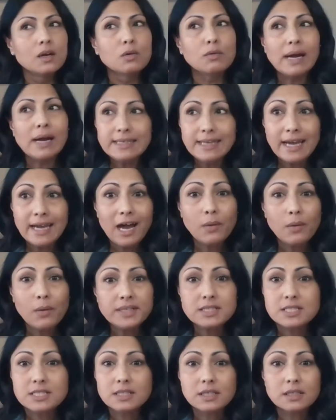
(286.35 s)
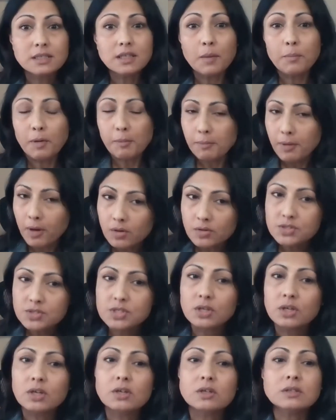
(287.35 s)
right now it's still a
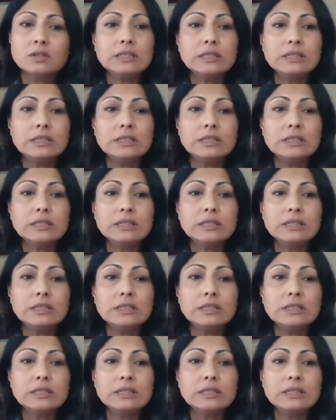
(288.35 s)
proposal.